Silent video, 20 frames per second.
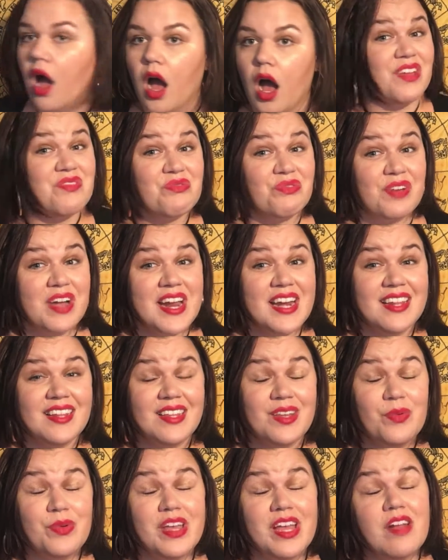And
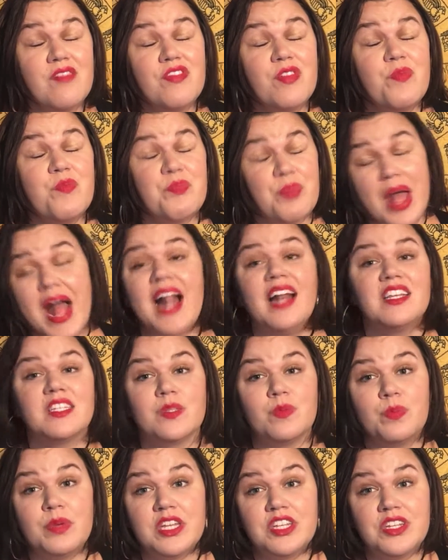finally, we have the
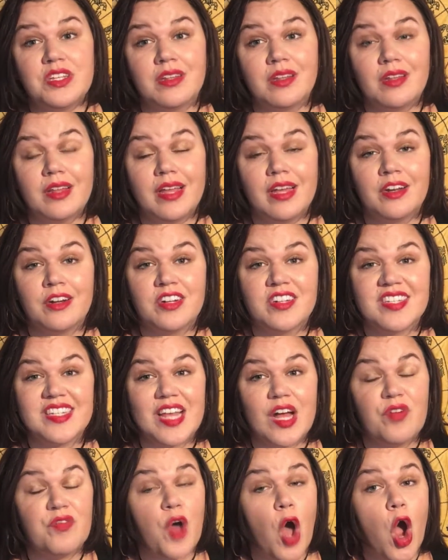baddest bitch in the land
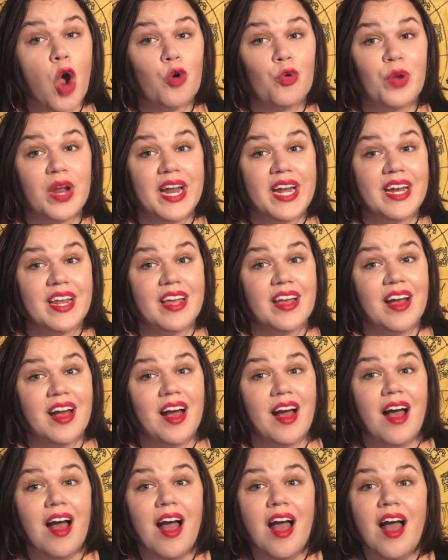herself,
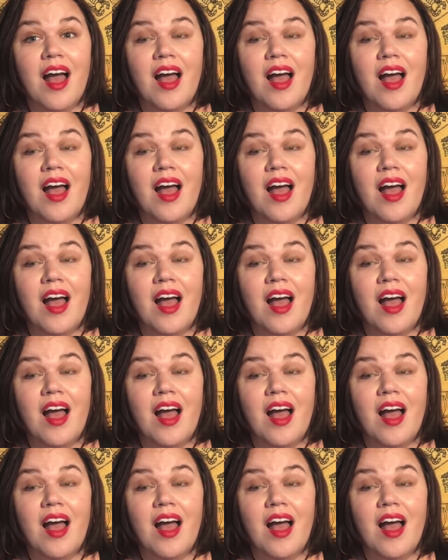Aradia.